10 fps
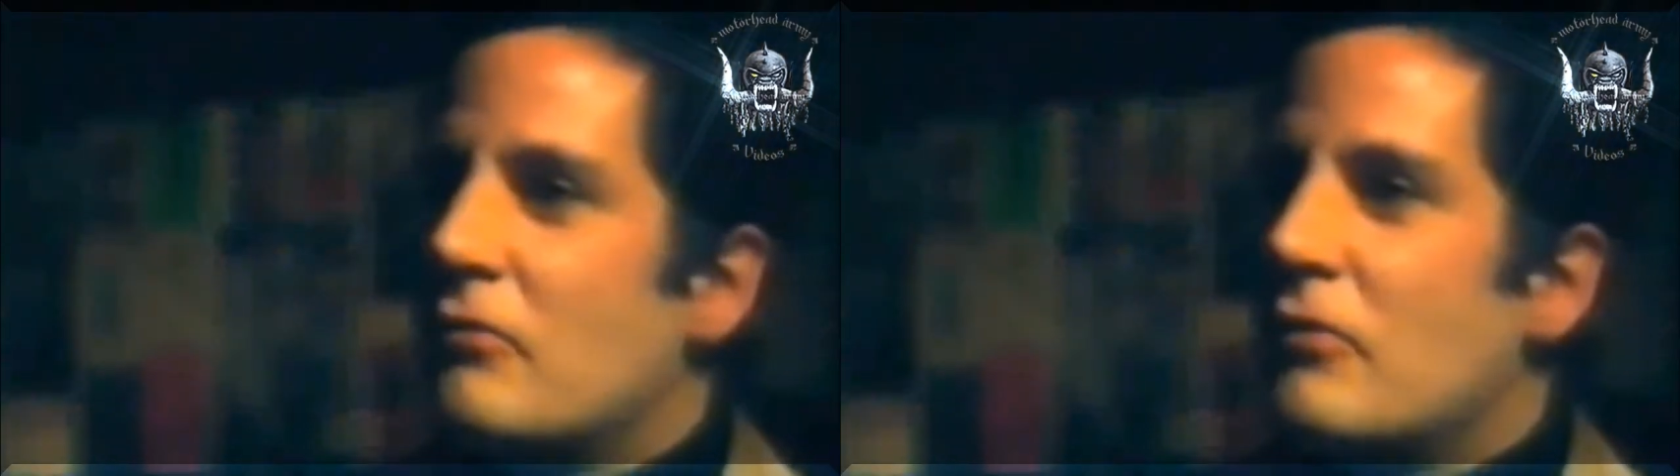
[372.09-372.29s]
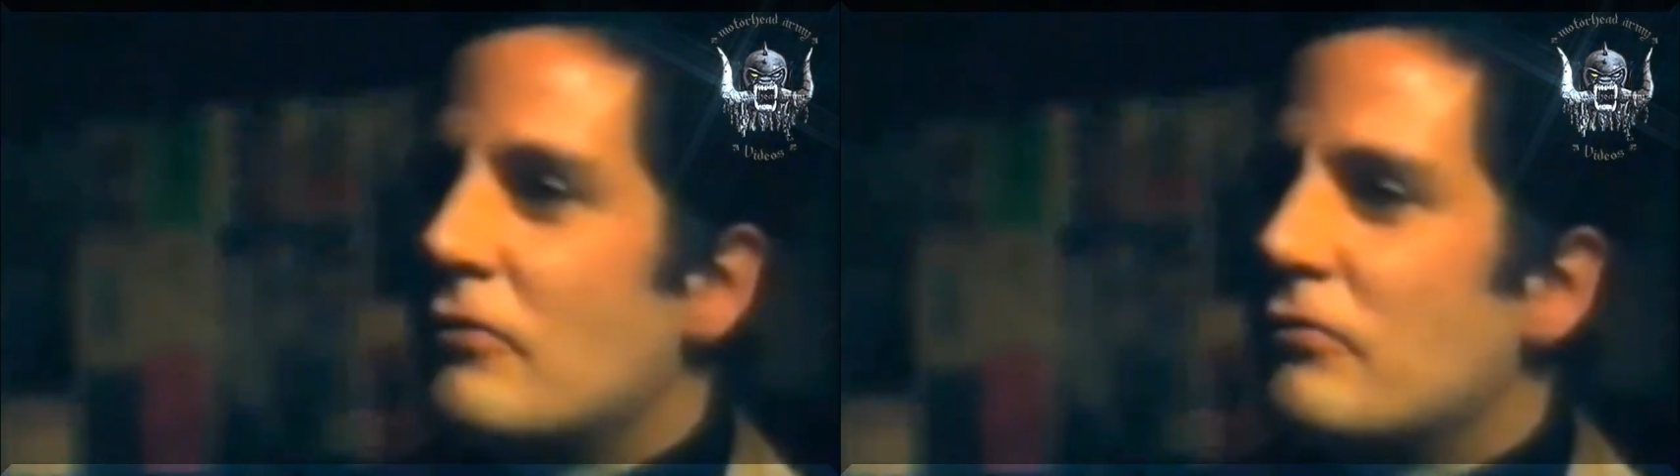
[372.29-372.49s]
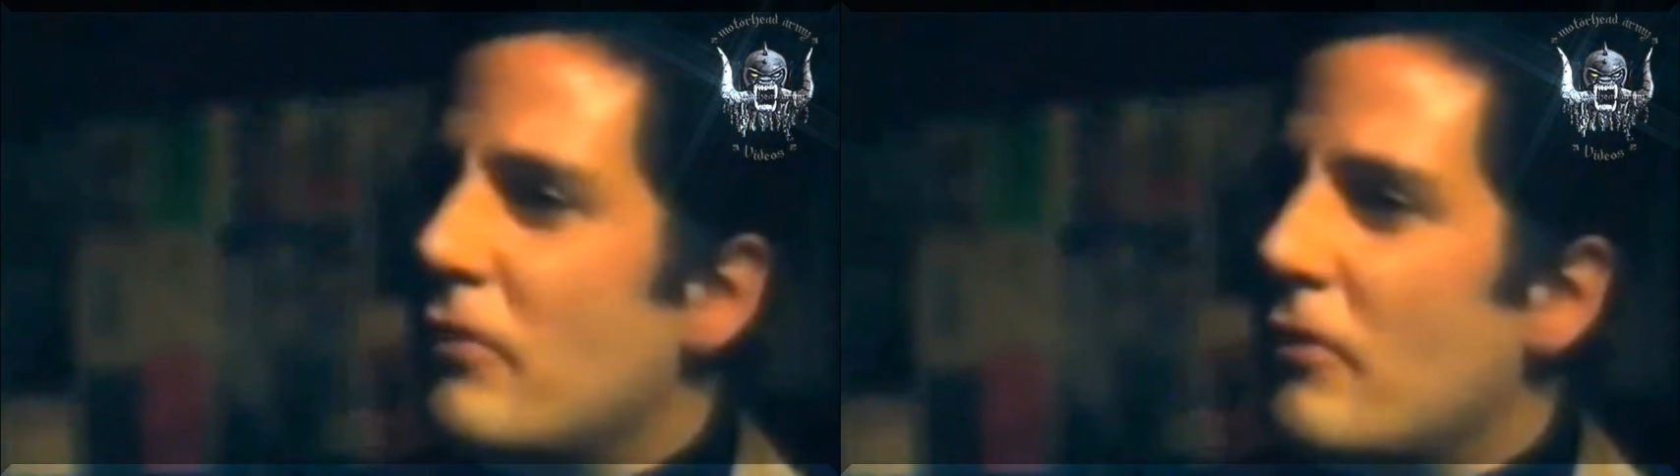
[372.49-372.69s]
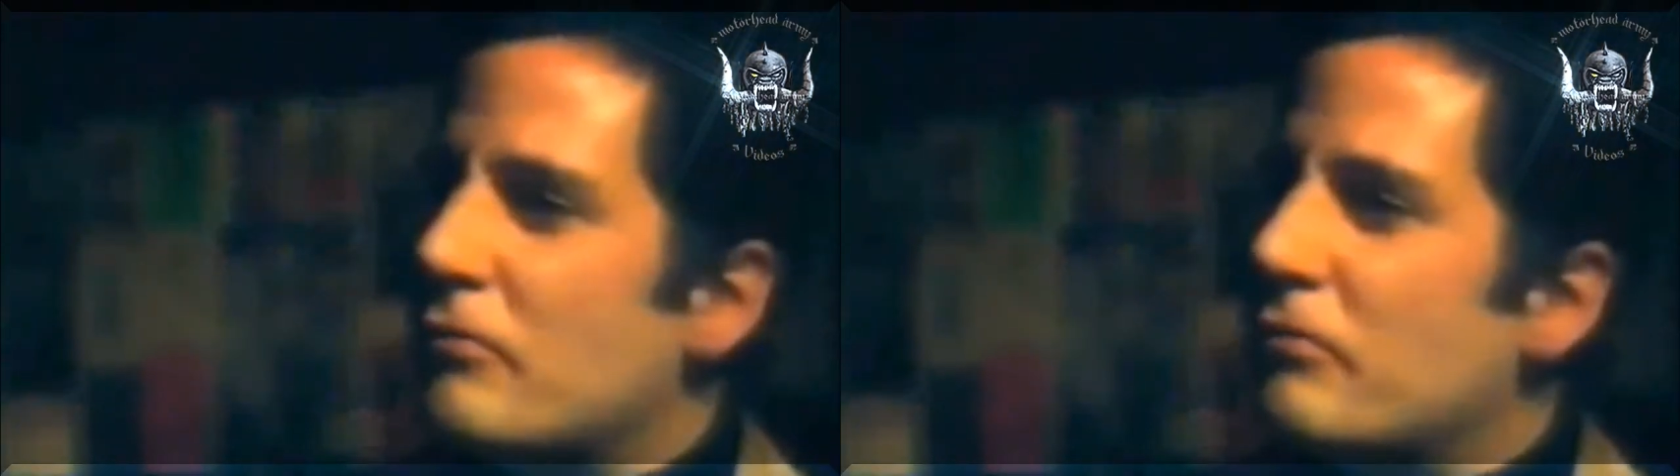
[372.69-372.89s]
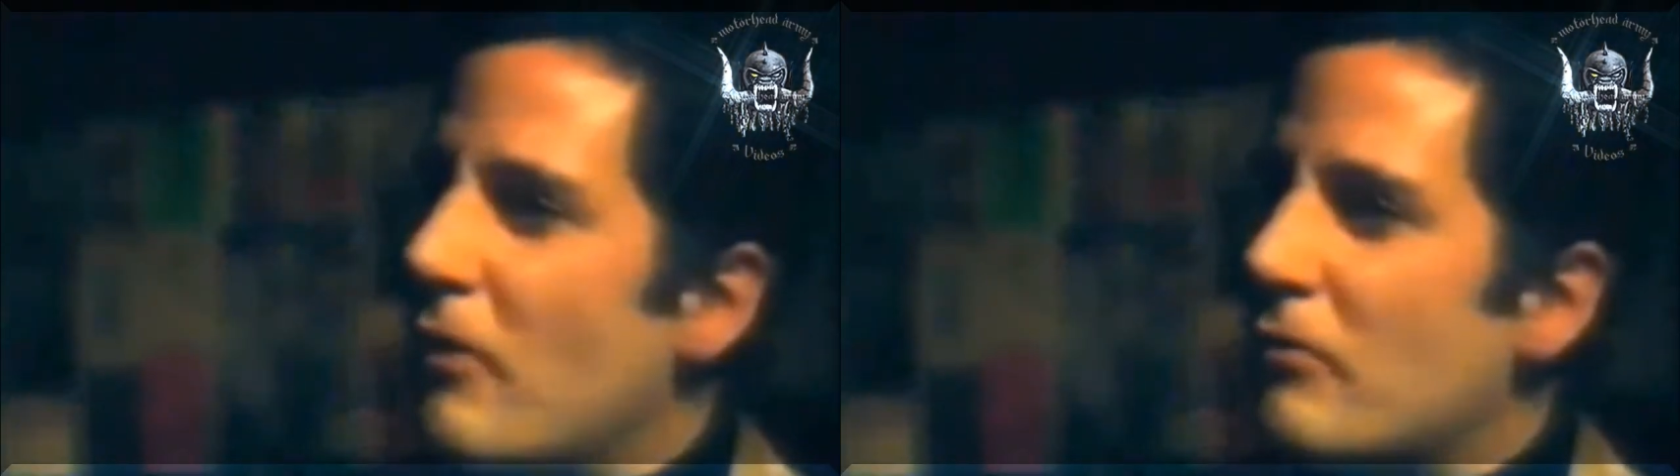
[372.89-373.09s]
What
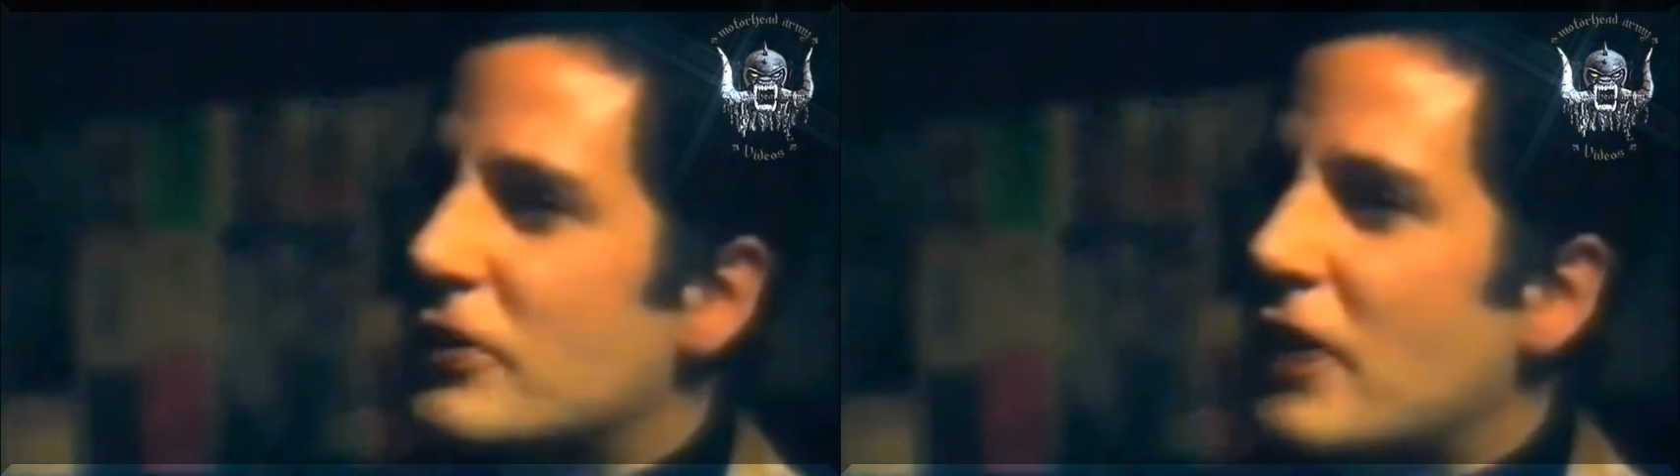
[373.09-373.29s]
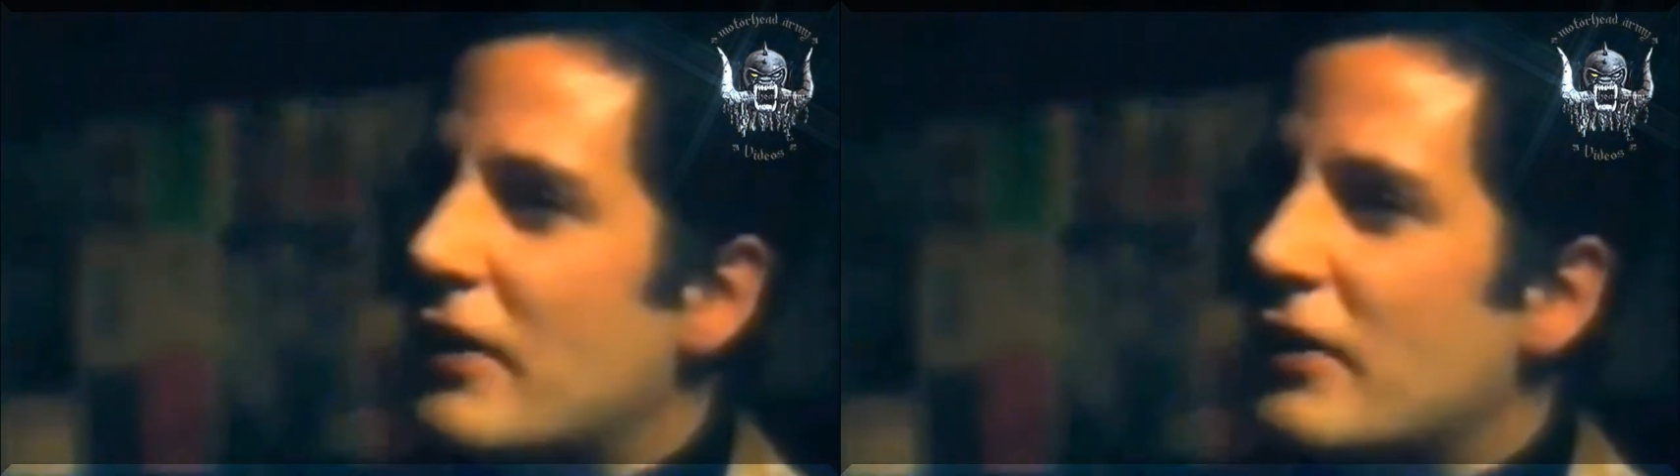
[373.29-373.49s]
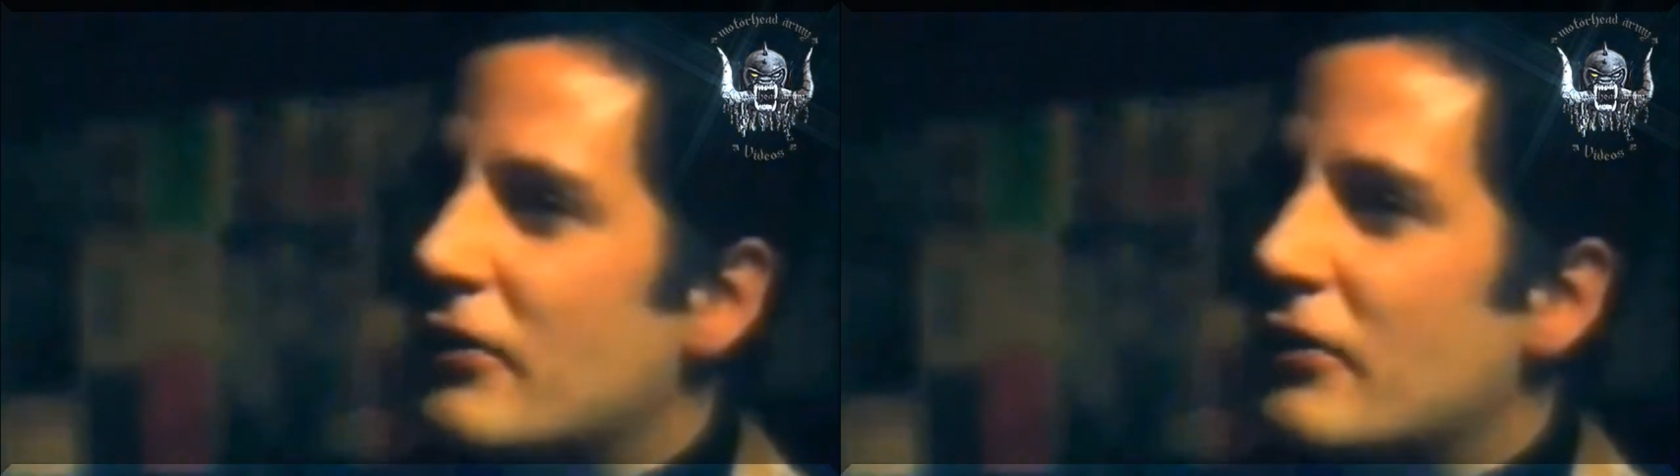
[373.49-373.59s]
was going